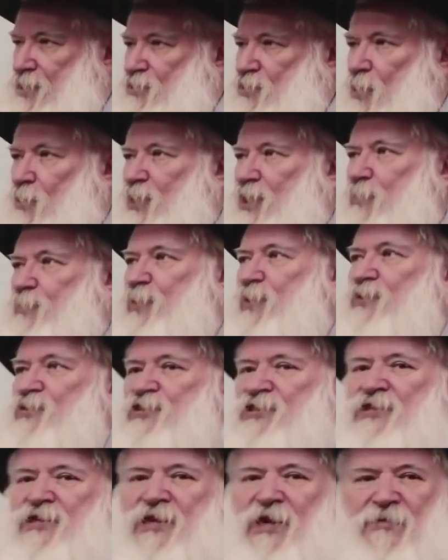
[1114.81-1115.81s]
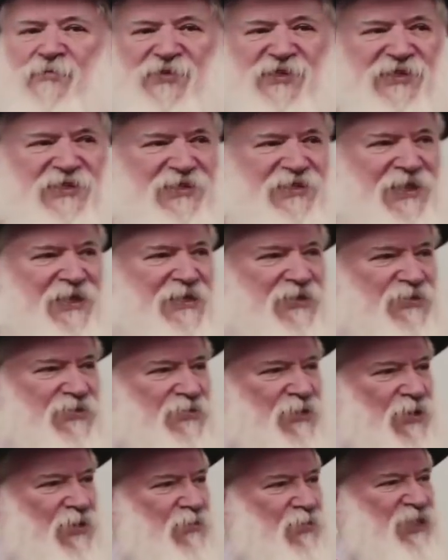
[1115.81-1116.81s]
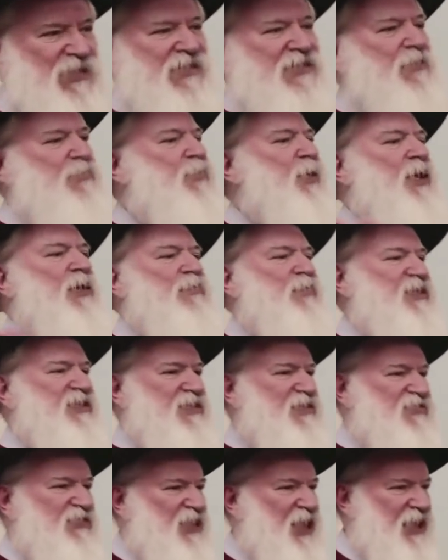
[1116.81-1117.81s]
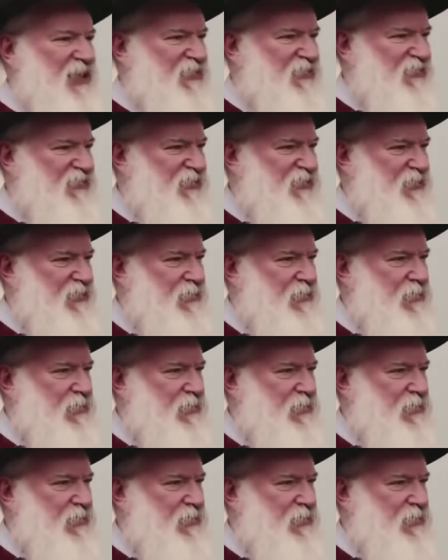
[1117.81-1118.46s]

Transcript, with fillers: So when a person comes and says, What's the purpose of life?